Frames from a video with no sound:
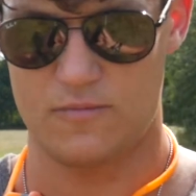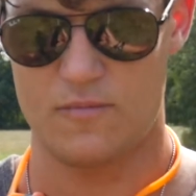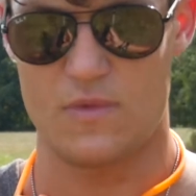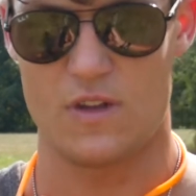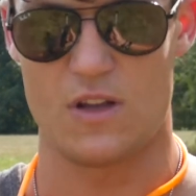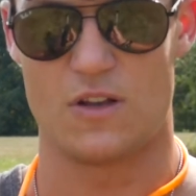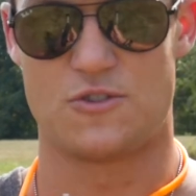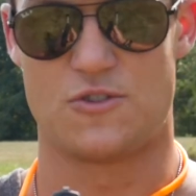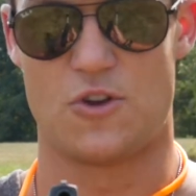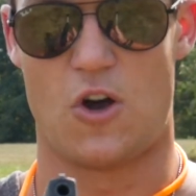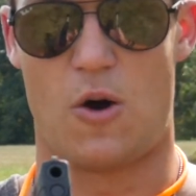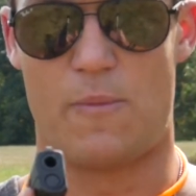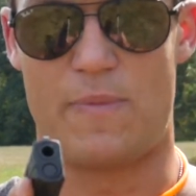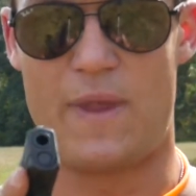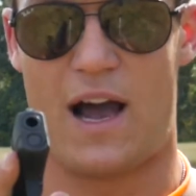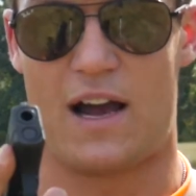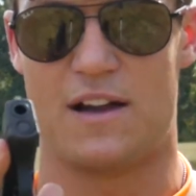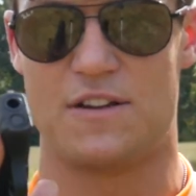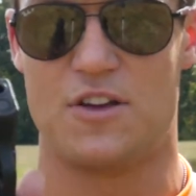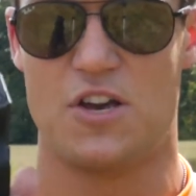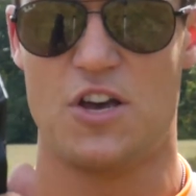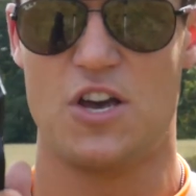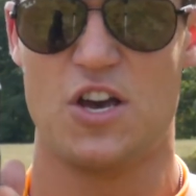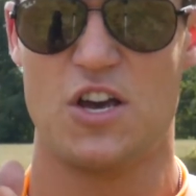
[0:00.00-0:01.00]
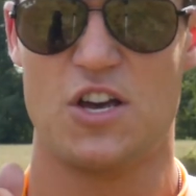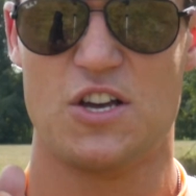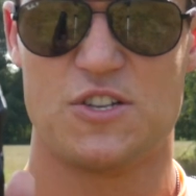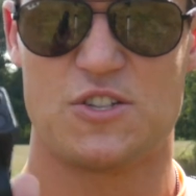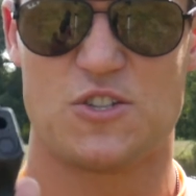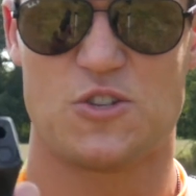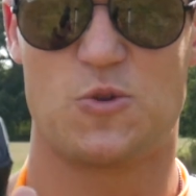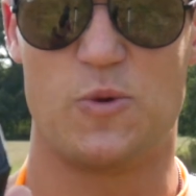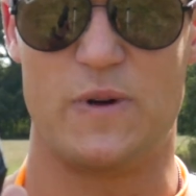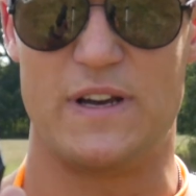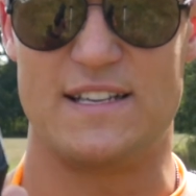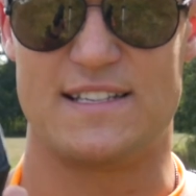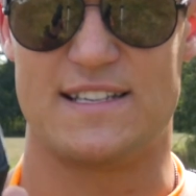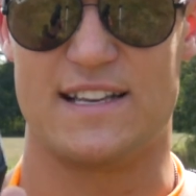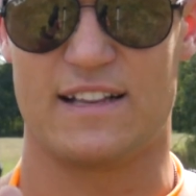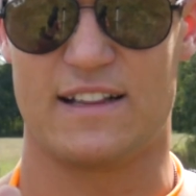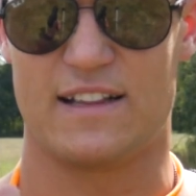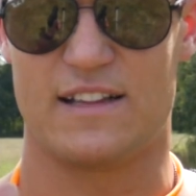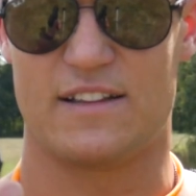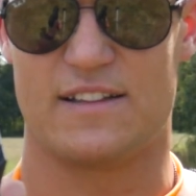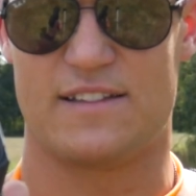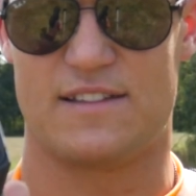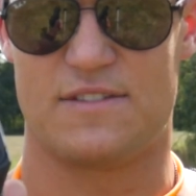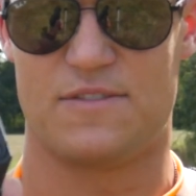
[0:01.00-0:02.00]
So I'm not
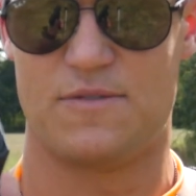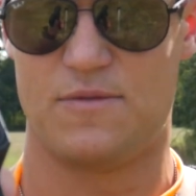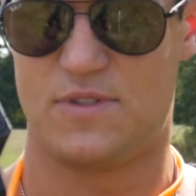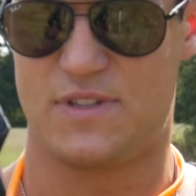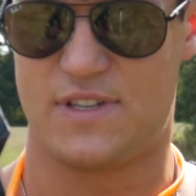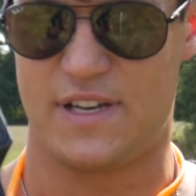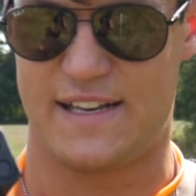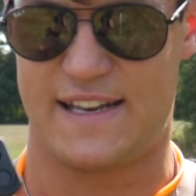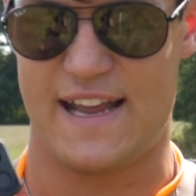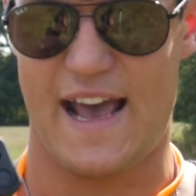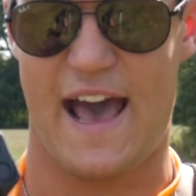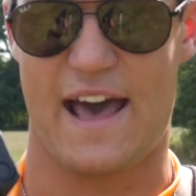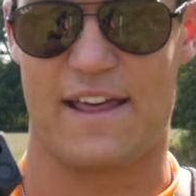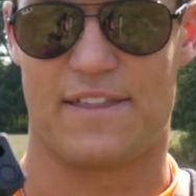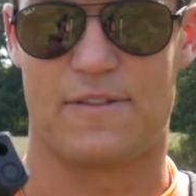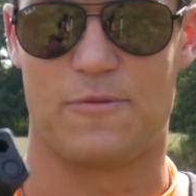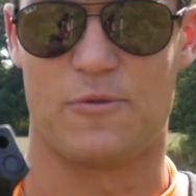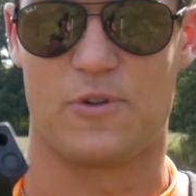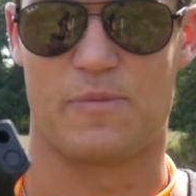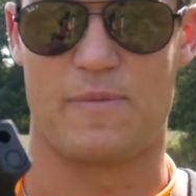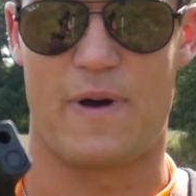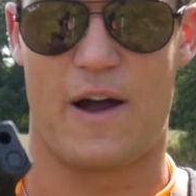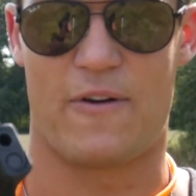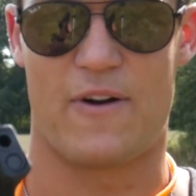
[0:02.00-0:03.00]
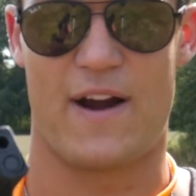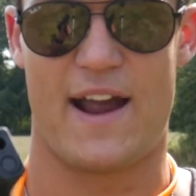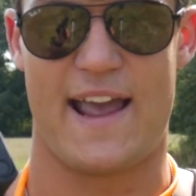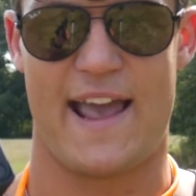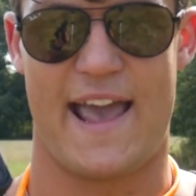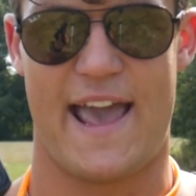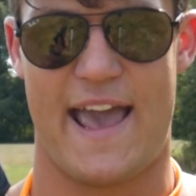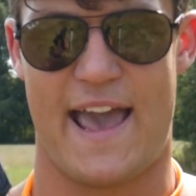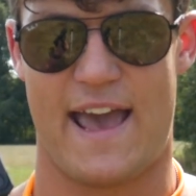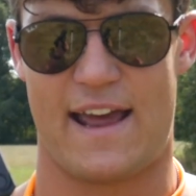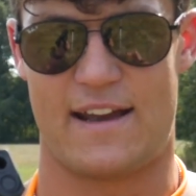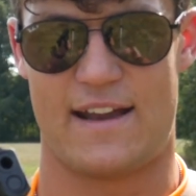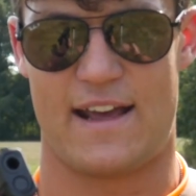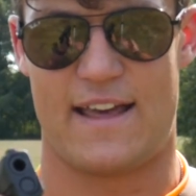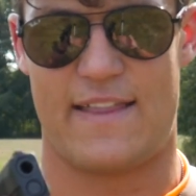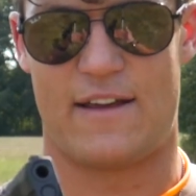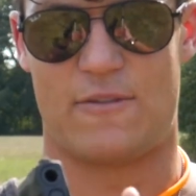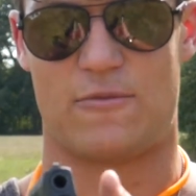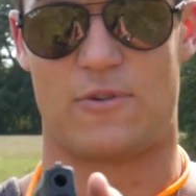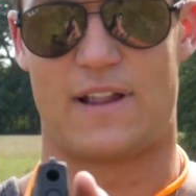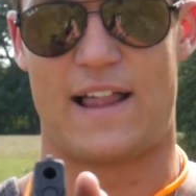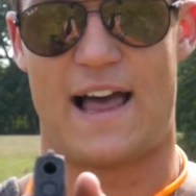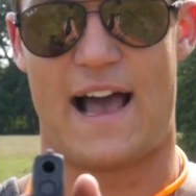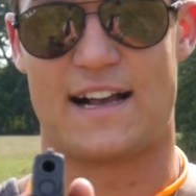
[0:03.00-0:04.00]
squeezing to death with my right hand and
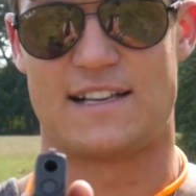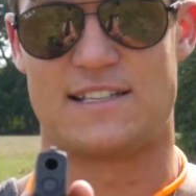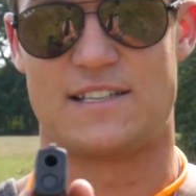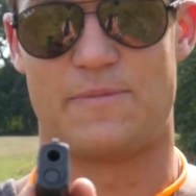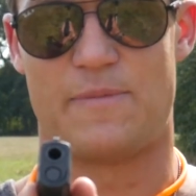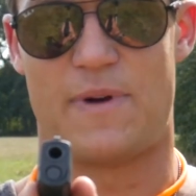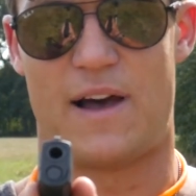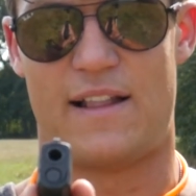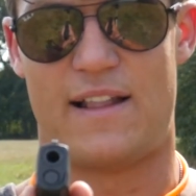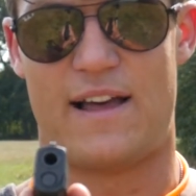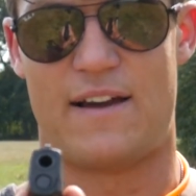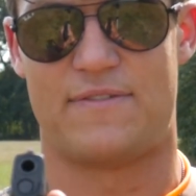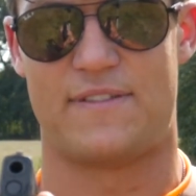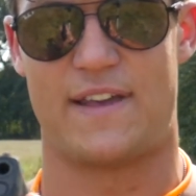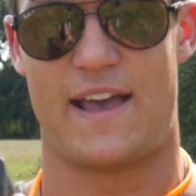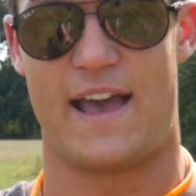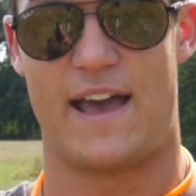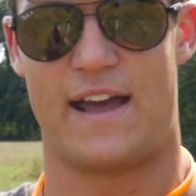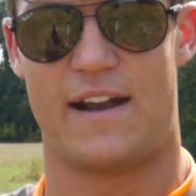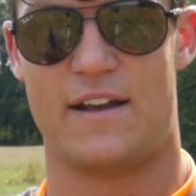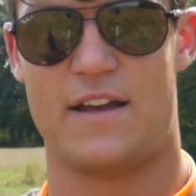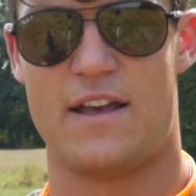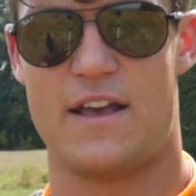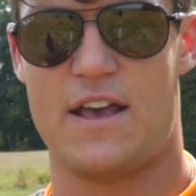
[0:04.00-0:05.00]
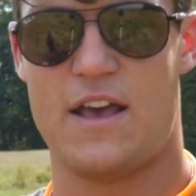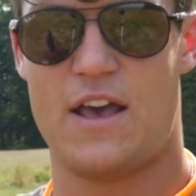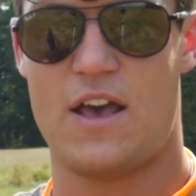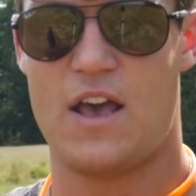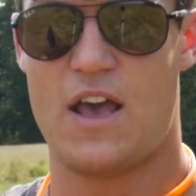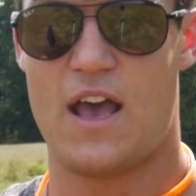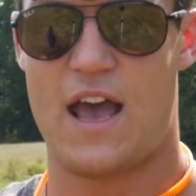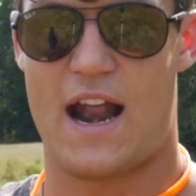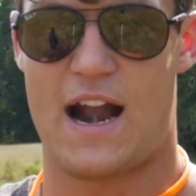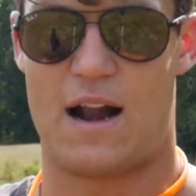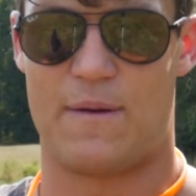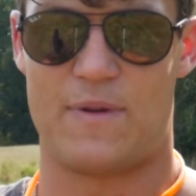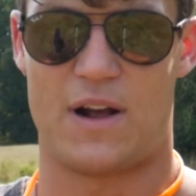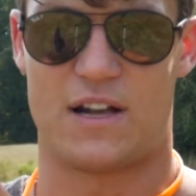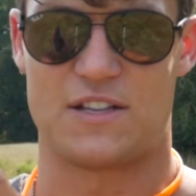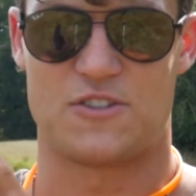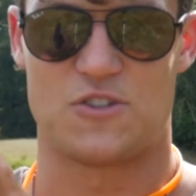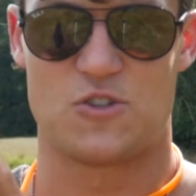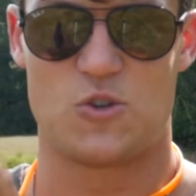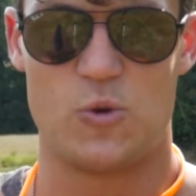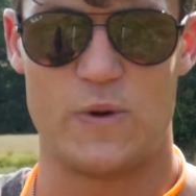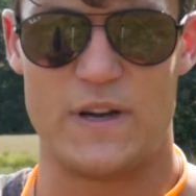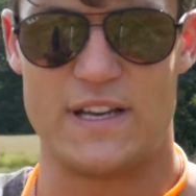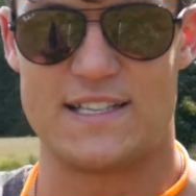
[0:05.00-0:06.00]
then relaxing my left hand, and I'm not
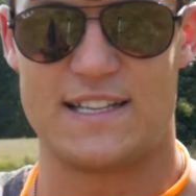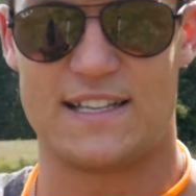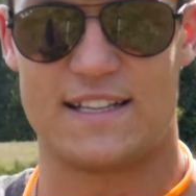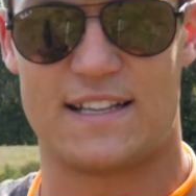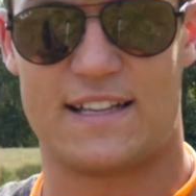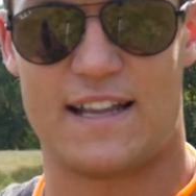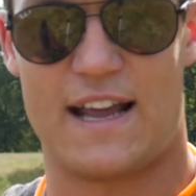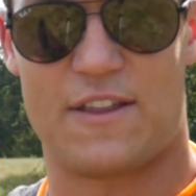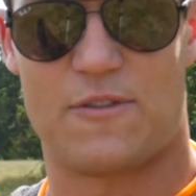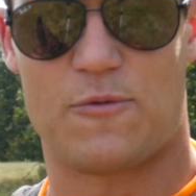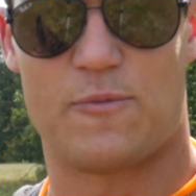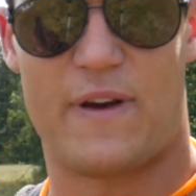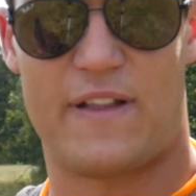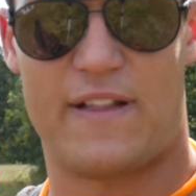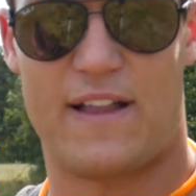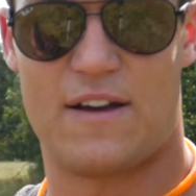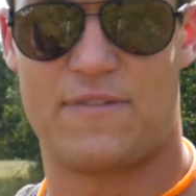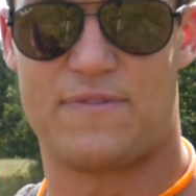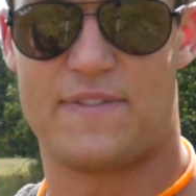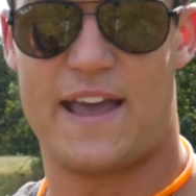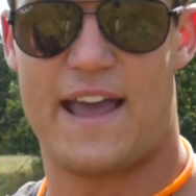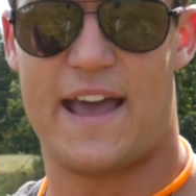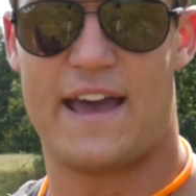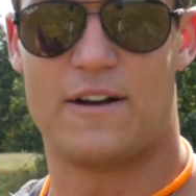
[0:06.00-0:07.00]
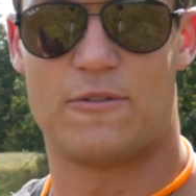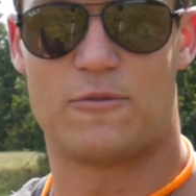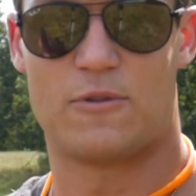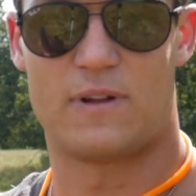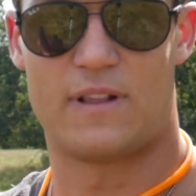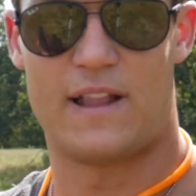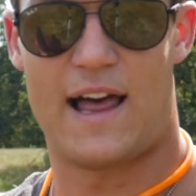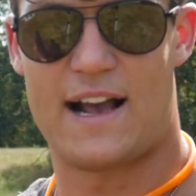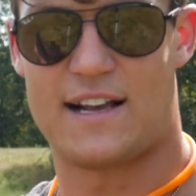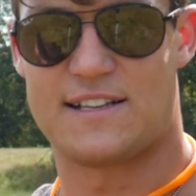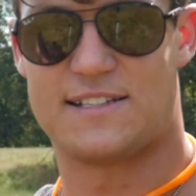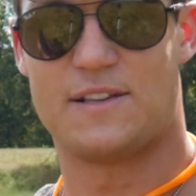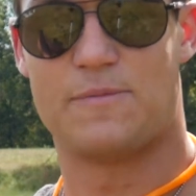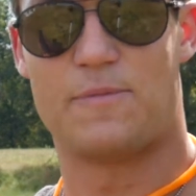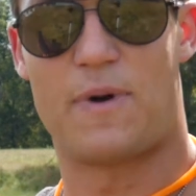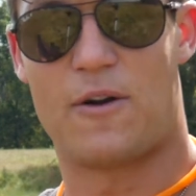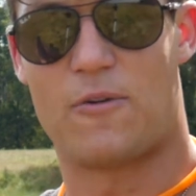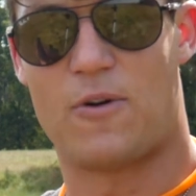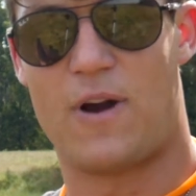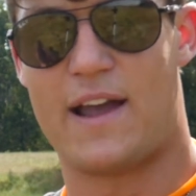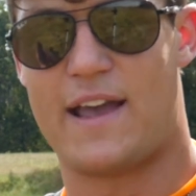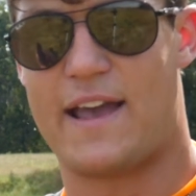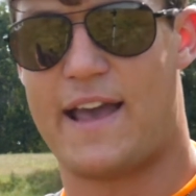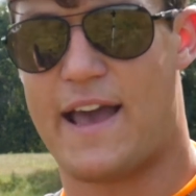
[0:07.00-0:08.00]
squeezing to death with my left hand and relaxing my
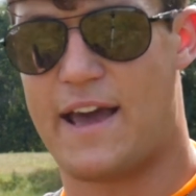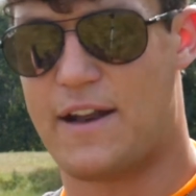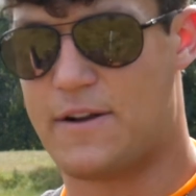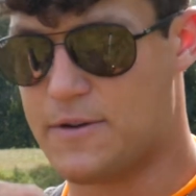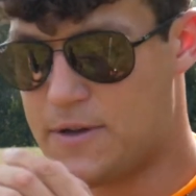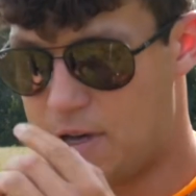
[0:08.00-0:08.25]
right hand.